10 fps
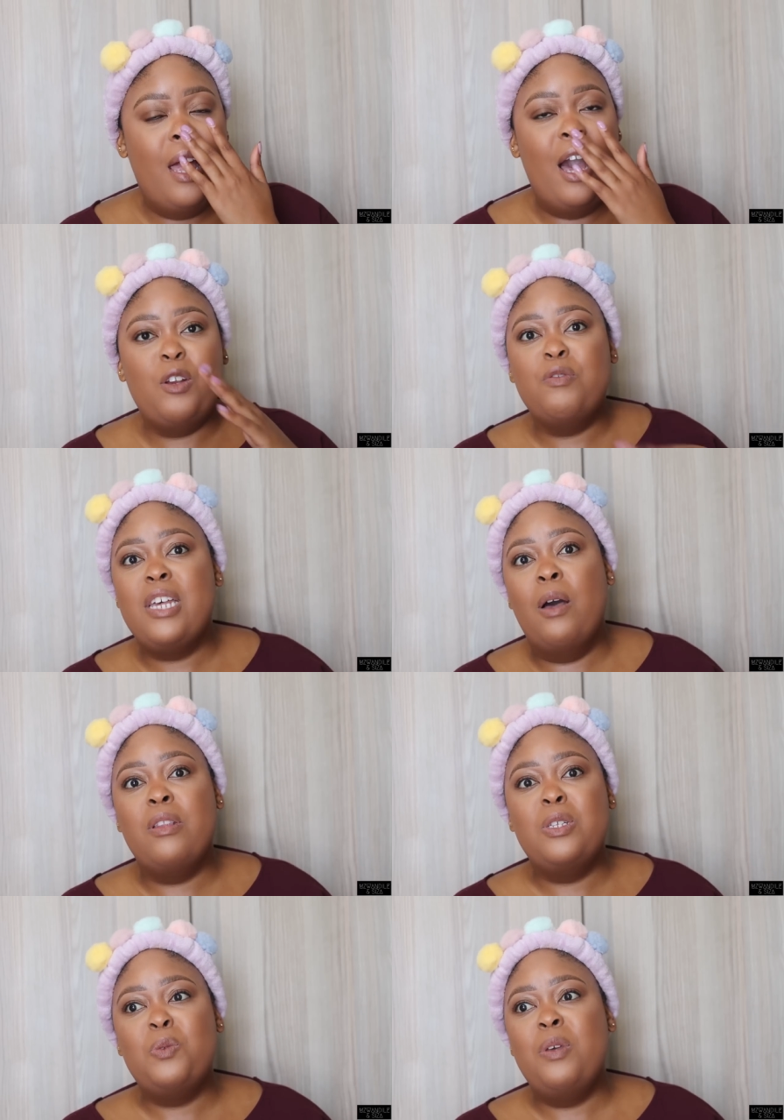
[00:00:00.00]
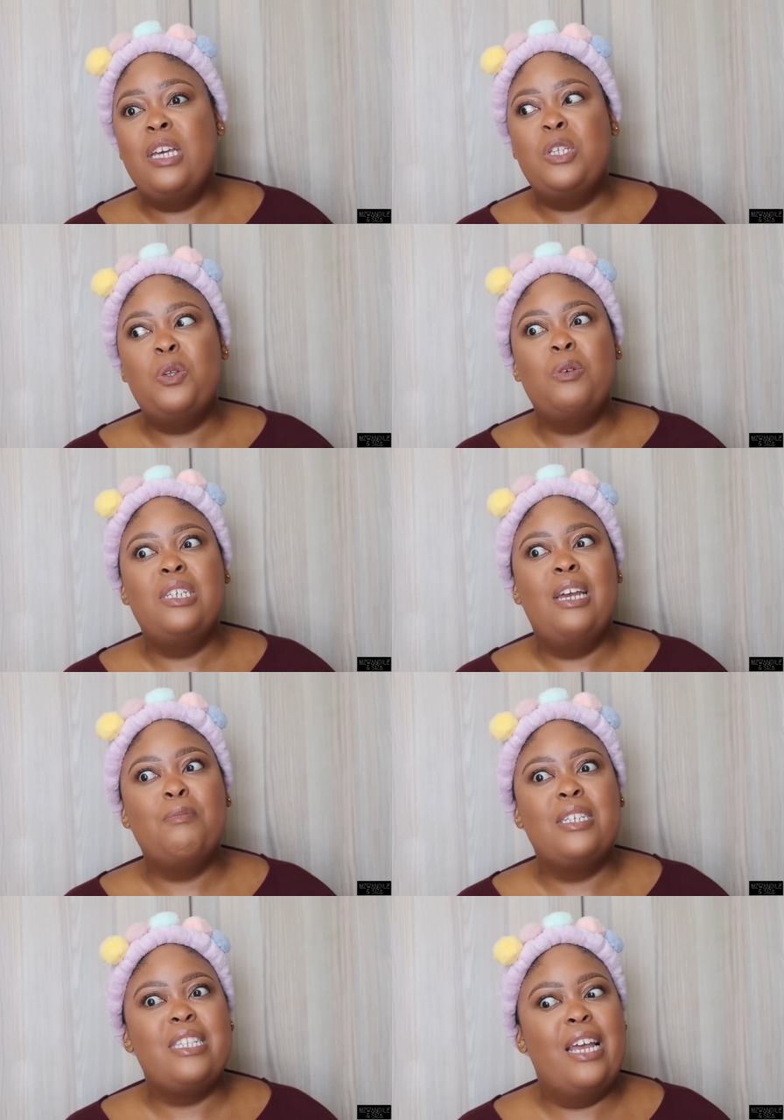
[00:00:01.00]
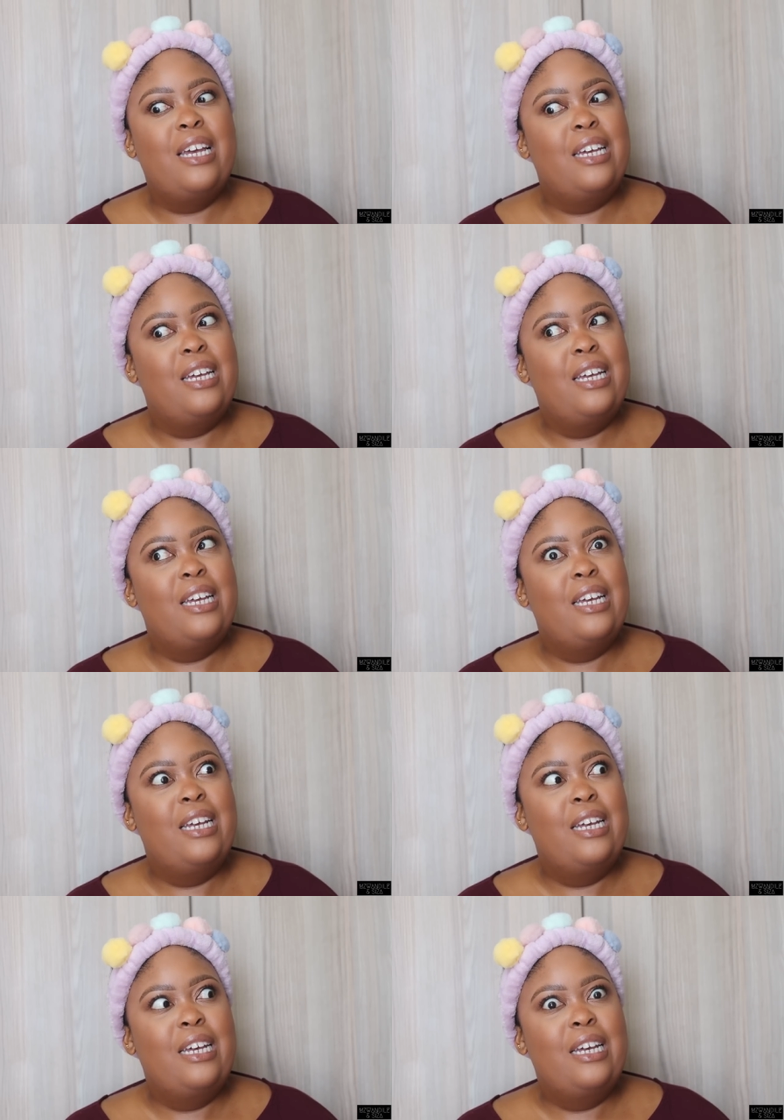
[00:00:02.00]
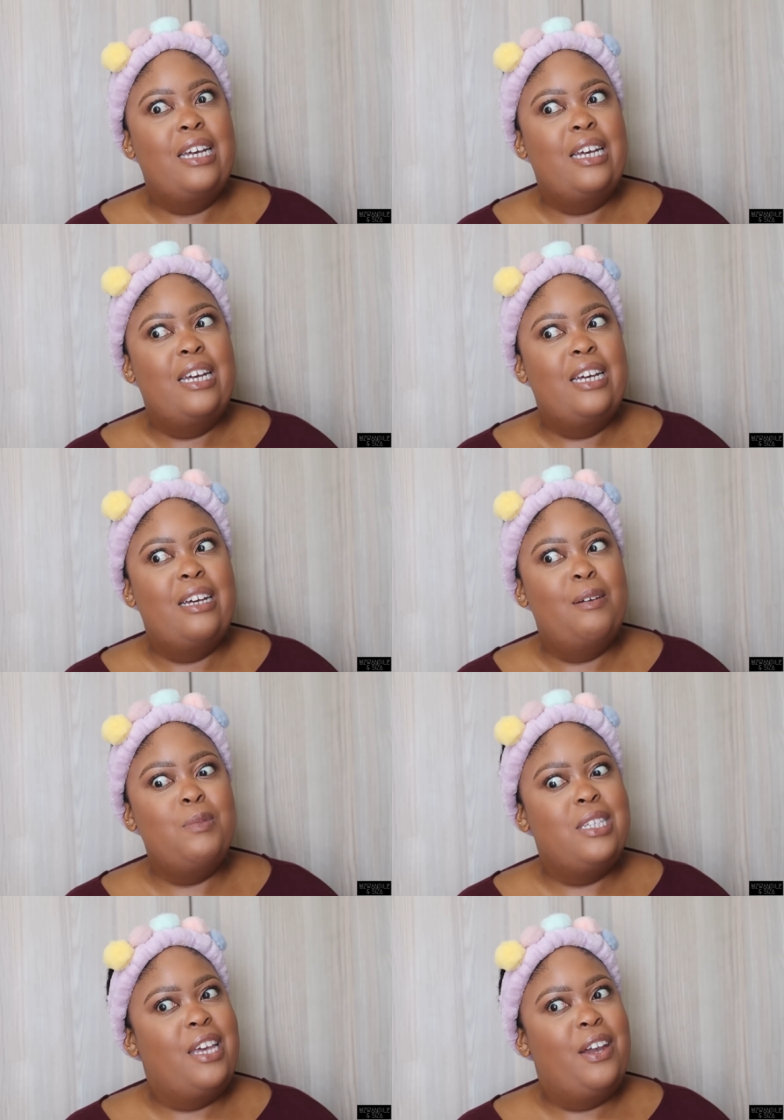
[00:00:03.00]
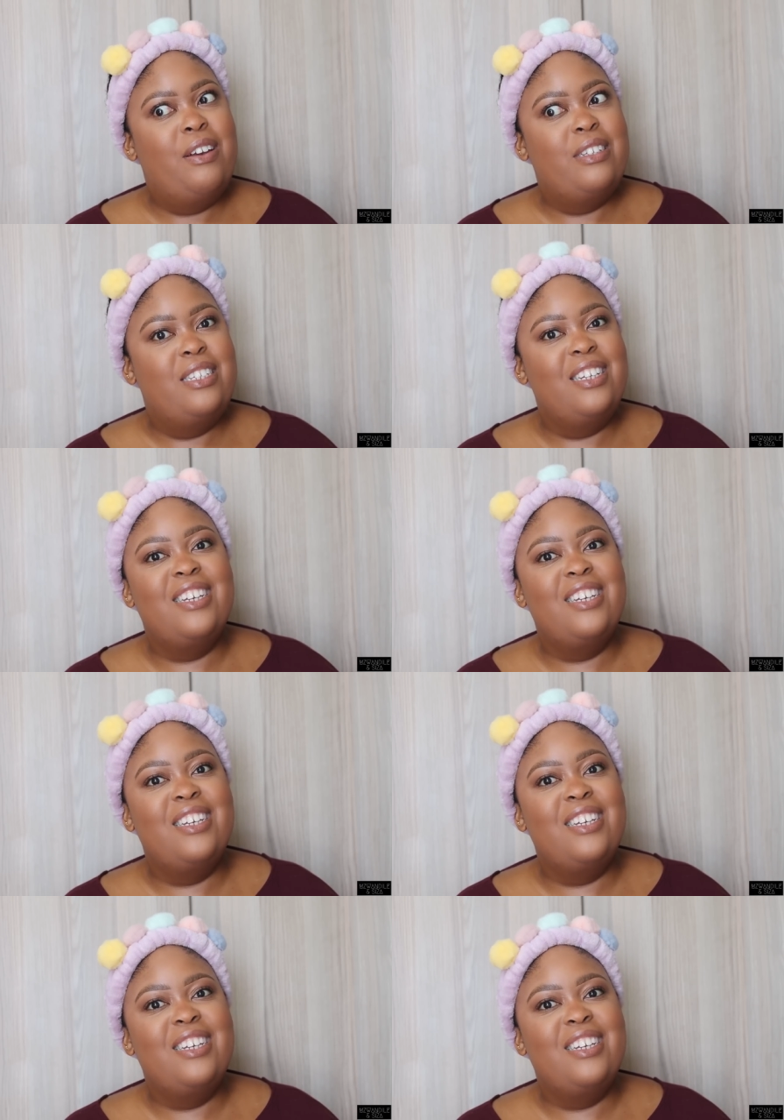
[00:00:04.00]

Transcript: out of town this week so I'm just like I'm scared